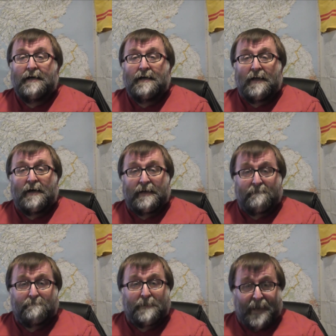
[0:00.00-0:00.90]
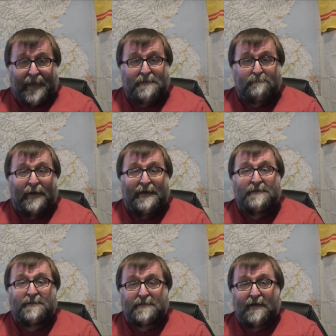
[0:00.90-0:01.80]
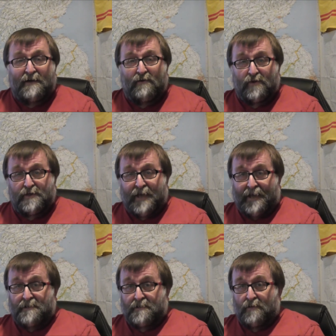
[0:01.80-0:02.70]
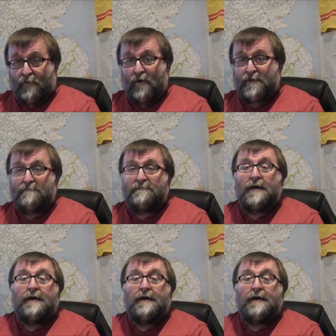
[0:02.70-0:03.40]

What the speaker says: right, the next space and all the text at the bottom